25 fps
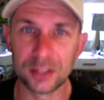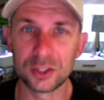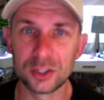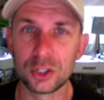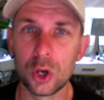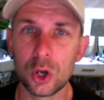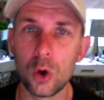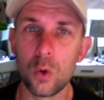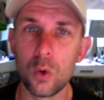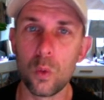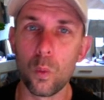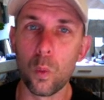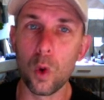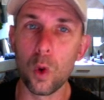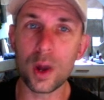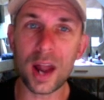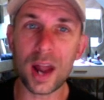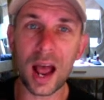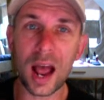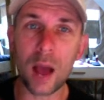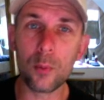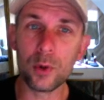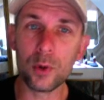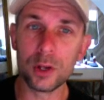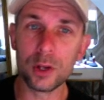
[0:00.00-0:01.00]
and so
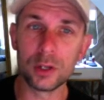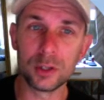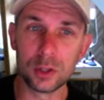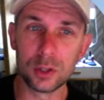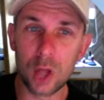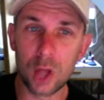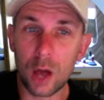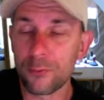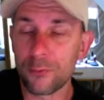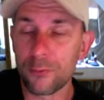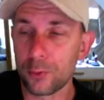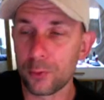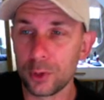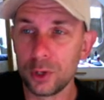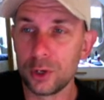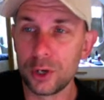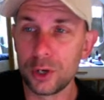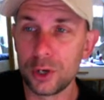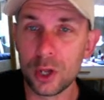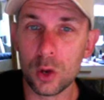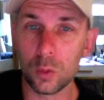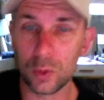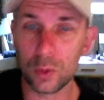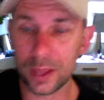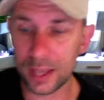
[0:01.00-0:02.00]
what I would love for you to
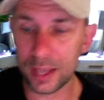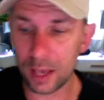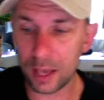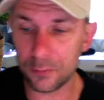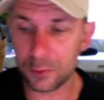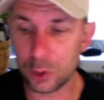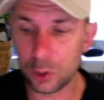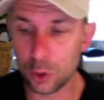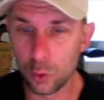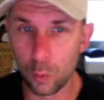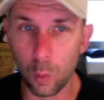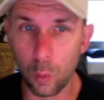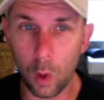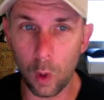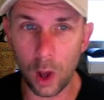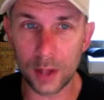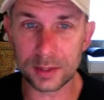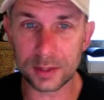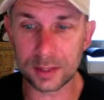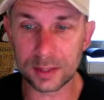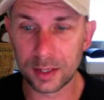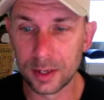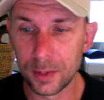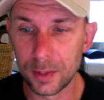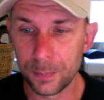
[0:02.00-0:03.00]
do, like if you
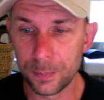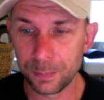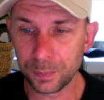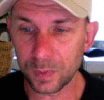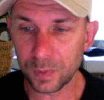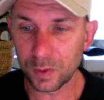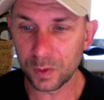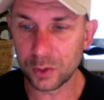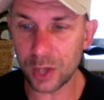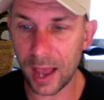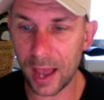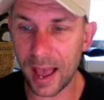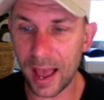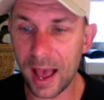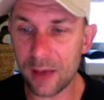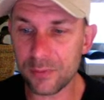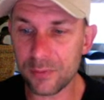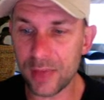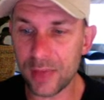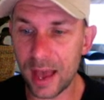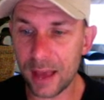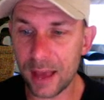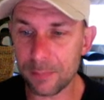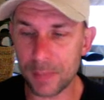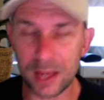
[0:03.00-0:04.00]
want to
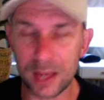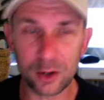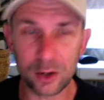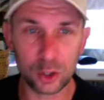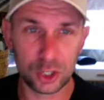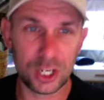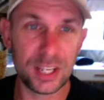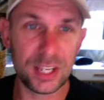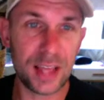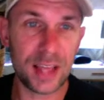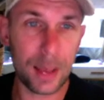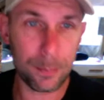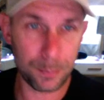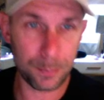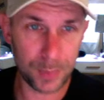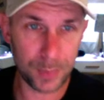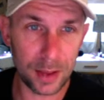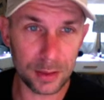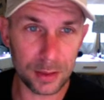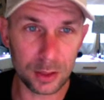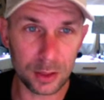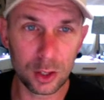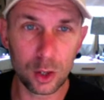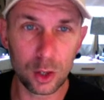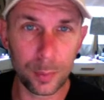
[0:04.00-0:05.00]
have that energy, that,
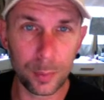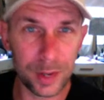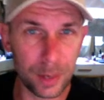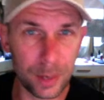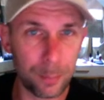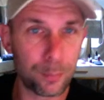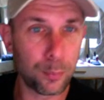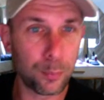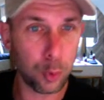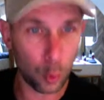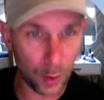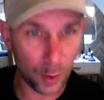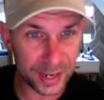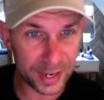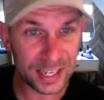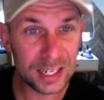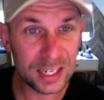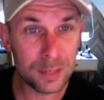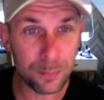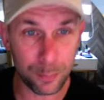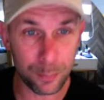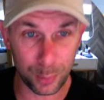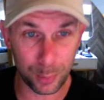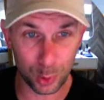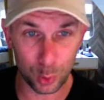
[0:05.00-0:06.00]
that little bit of
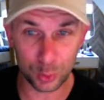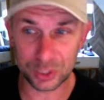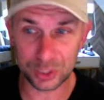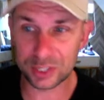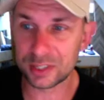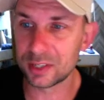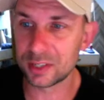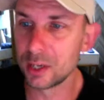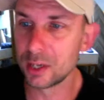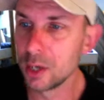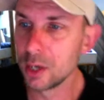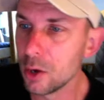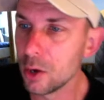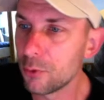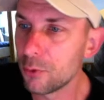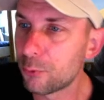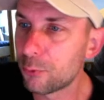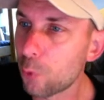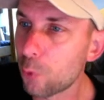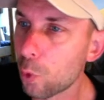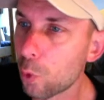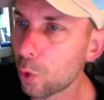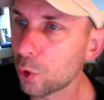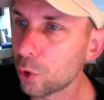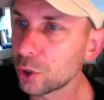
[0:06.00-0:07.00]
brain boost
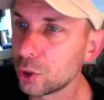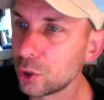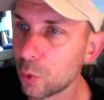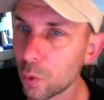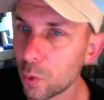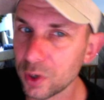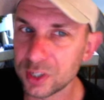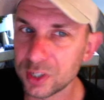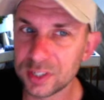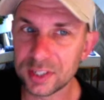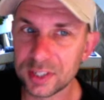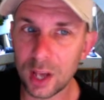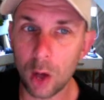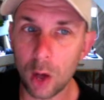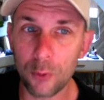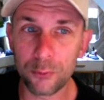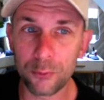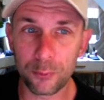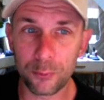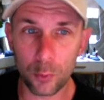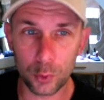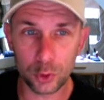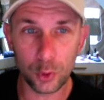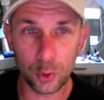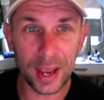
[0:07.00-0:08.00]
for
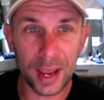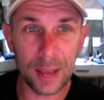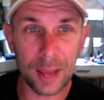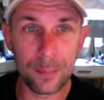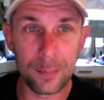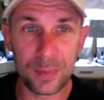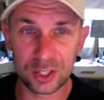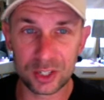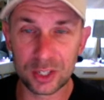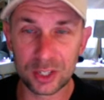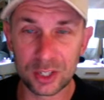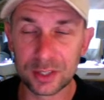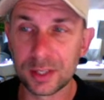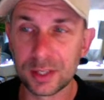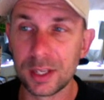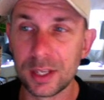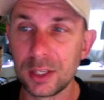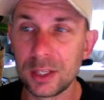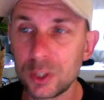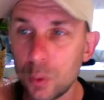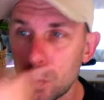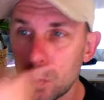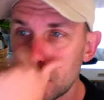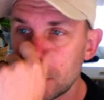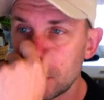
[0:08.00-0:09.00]
yourself, for your ambitions, the
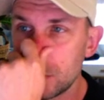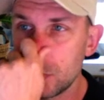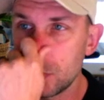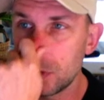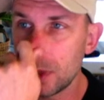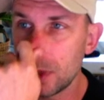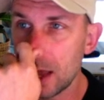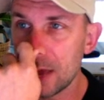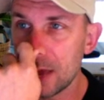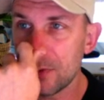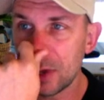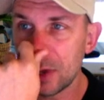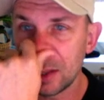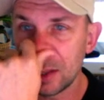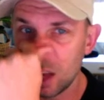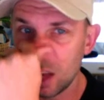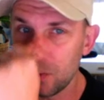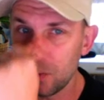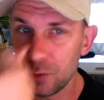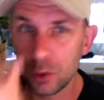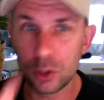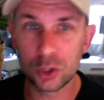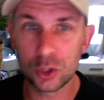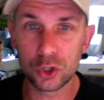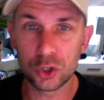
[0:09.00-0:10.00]
things you want to do in life, I'd
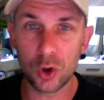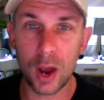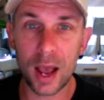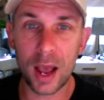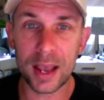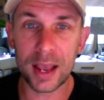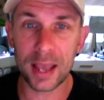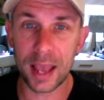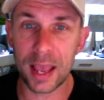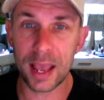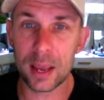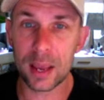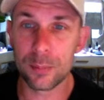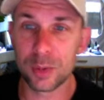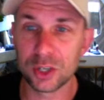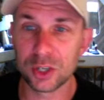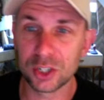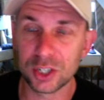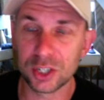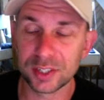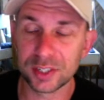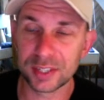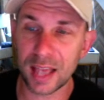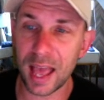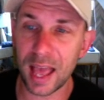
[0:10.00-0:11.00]
love for you to try
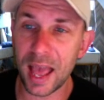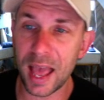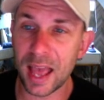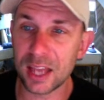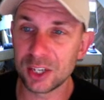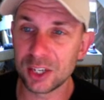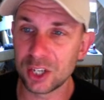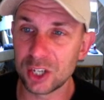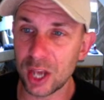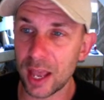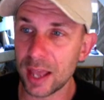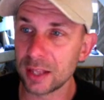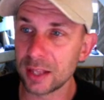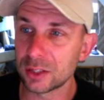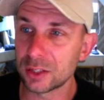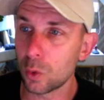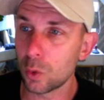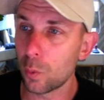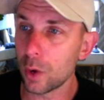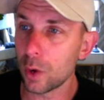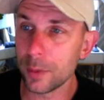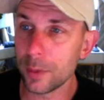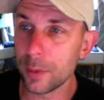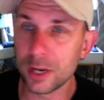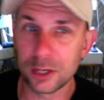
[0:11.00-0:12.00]
Ambitious Edge. And
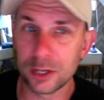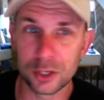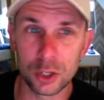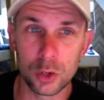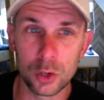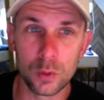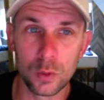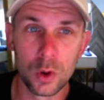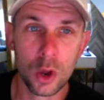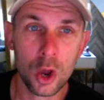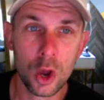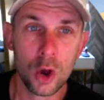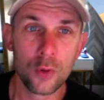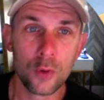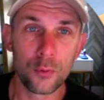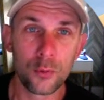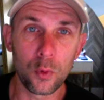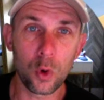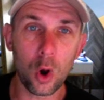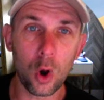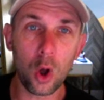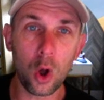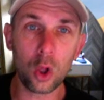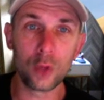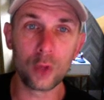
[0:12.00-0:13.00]
so what I'm going to do
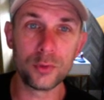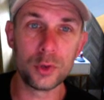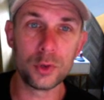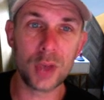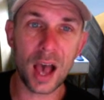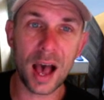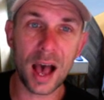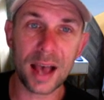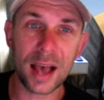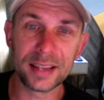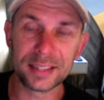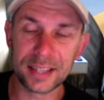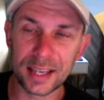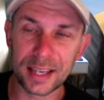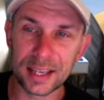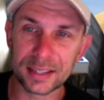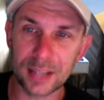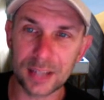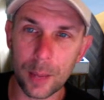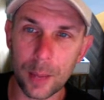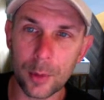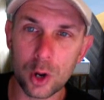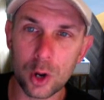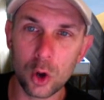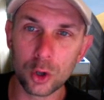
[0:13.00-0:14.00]
for all of you guys
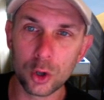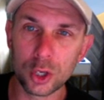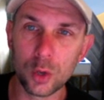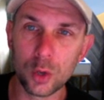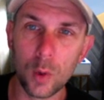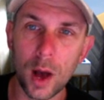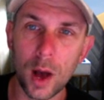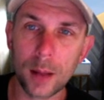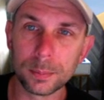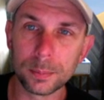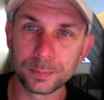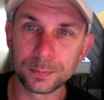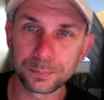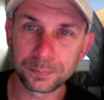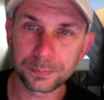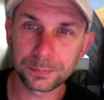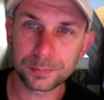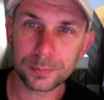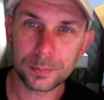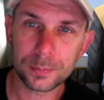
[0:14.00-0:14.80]
is I'm going to hook you up